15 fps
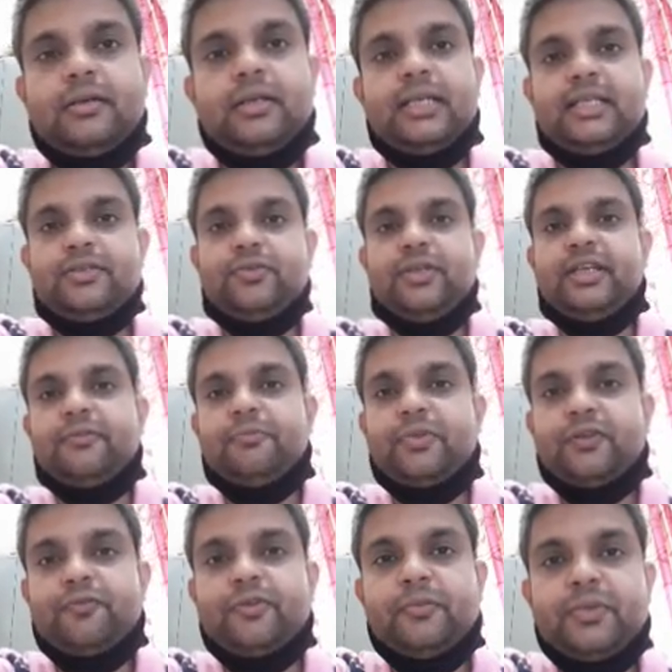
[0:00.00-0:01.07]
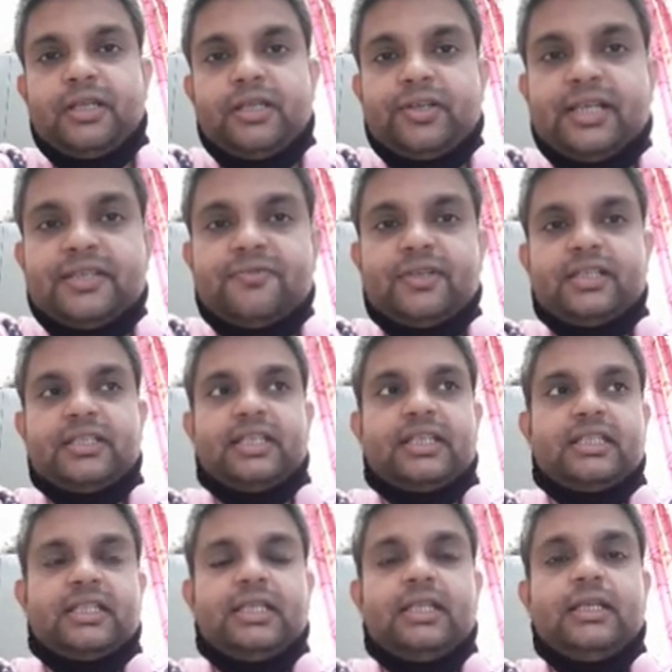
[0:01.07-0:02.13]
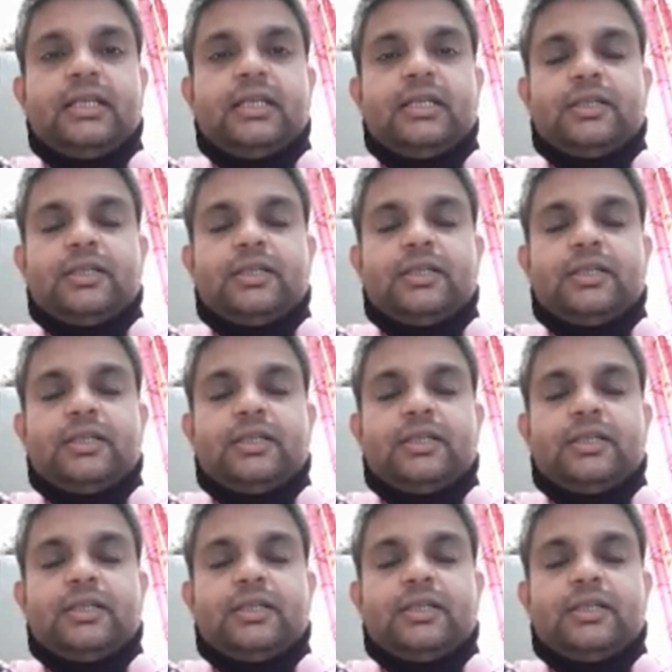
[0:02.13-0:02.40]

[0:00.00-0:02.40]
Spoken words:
as we have performed the transverse section.